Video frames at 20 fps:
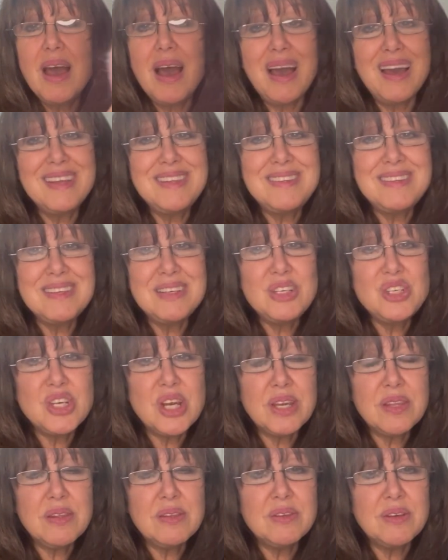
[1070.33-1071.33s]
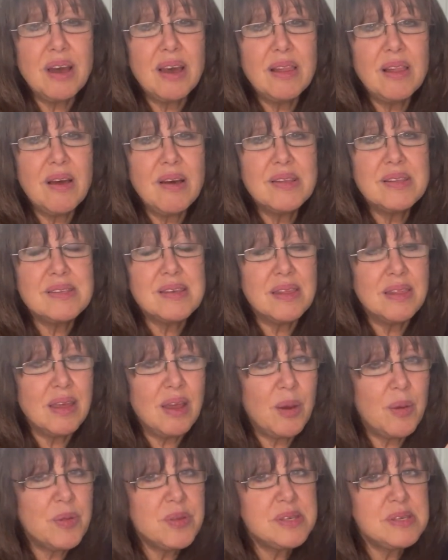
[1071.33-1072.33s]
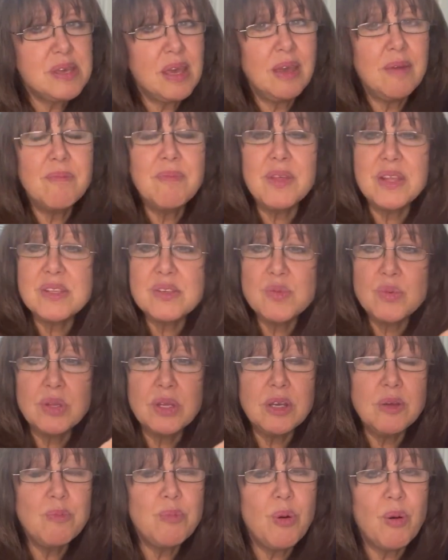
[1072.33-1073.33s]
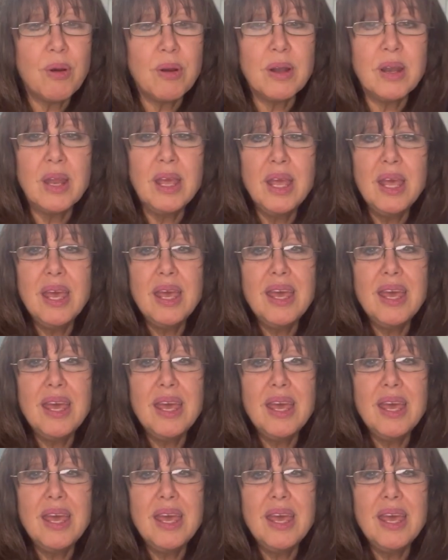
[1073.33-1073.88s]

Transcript: I did check the dye lots and they are the same. That's really important.